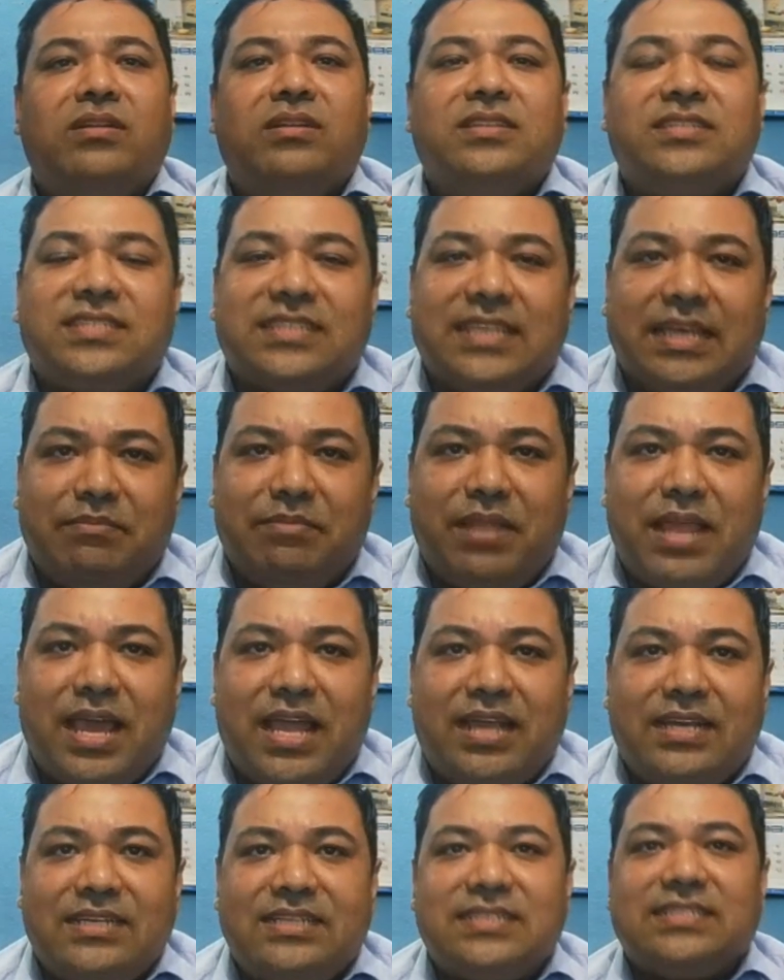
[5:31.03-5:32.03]
the same
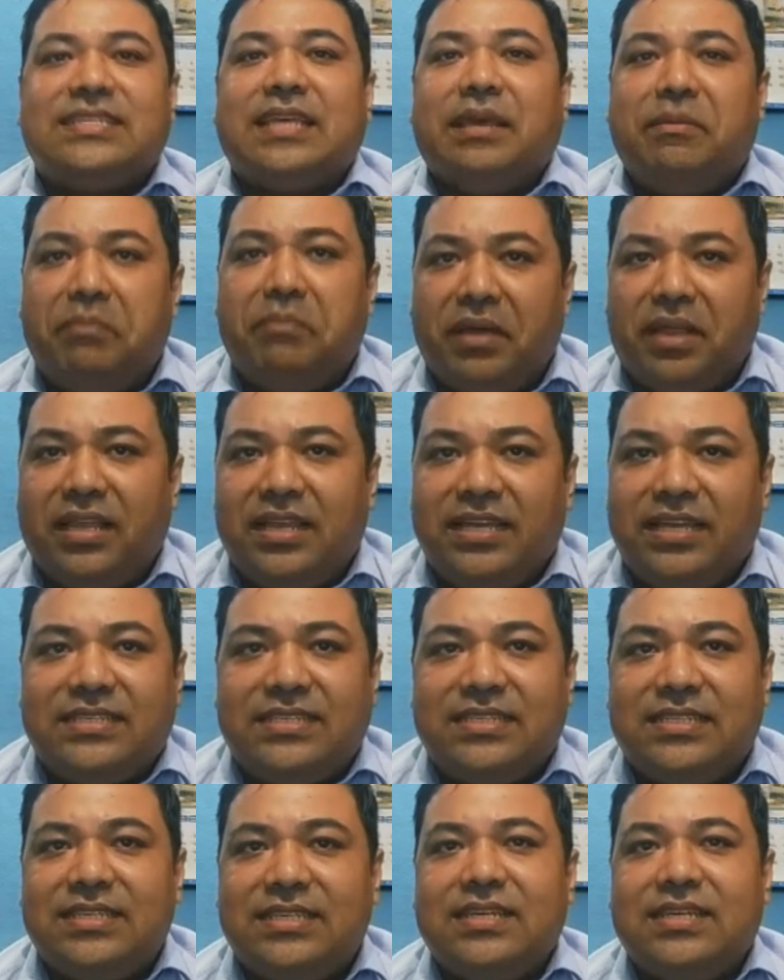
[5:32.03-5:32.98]
land, same village.